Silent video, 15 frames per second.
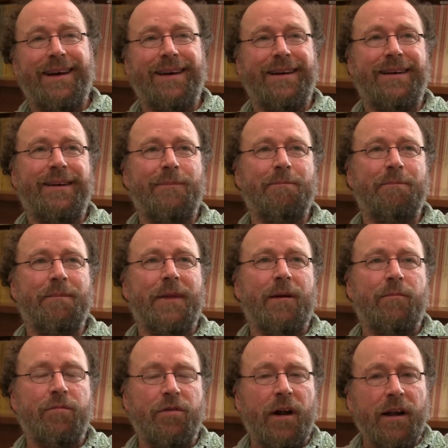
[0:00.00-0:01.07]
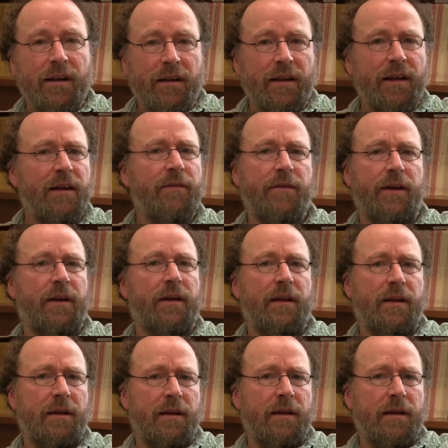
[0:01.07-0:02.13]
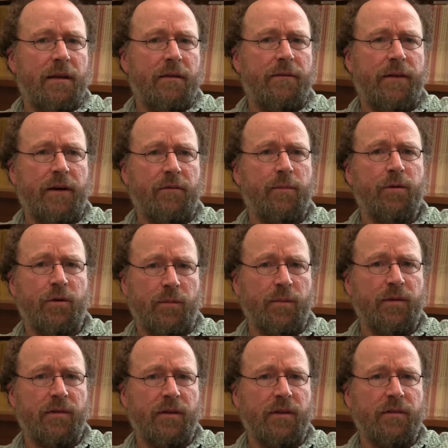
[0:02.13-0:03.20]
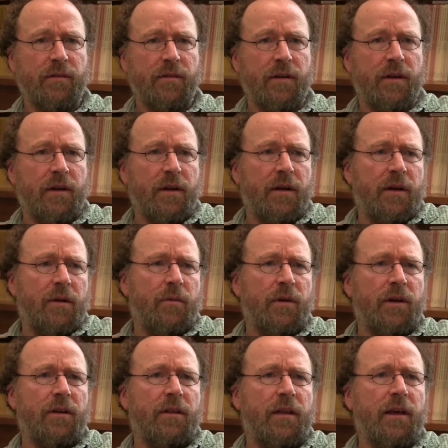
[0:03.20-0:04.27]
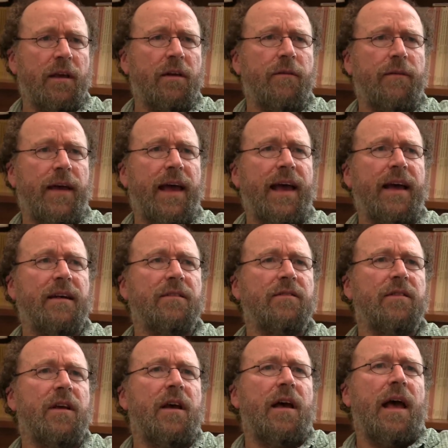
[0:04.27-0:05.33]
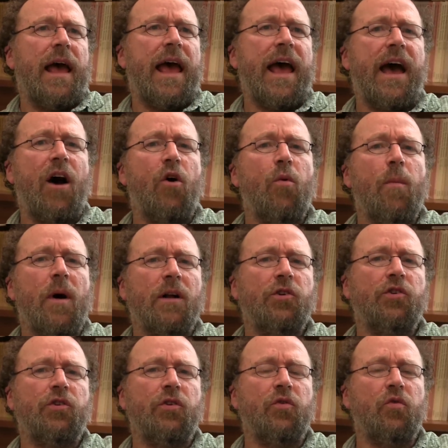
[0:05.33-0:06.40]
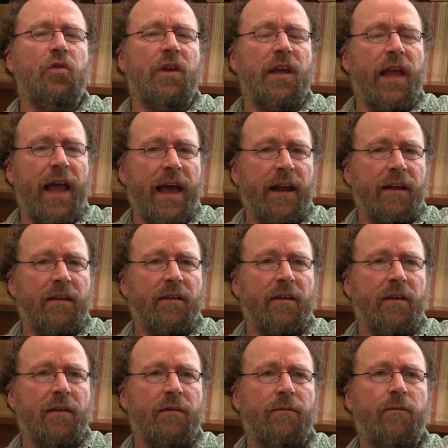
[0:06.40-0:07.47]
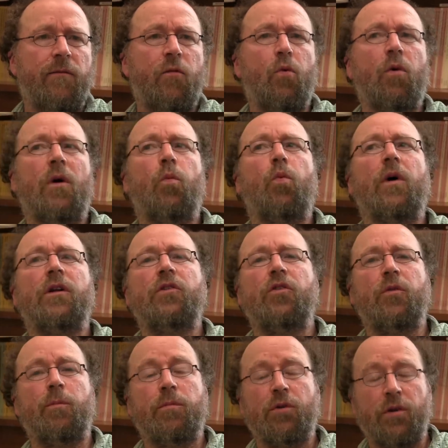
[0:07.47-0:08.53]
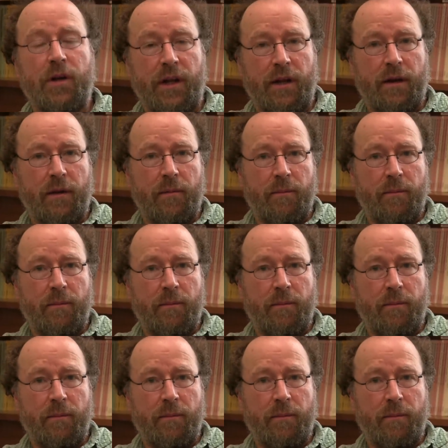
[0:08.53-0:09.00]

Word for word: Um, productivity, for our purposes, we could think of as how much you get for what you put in.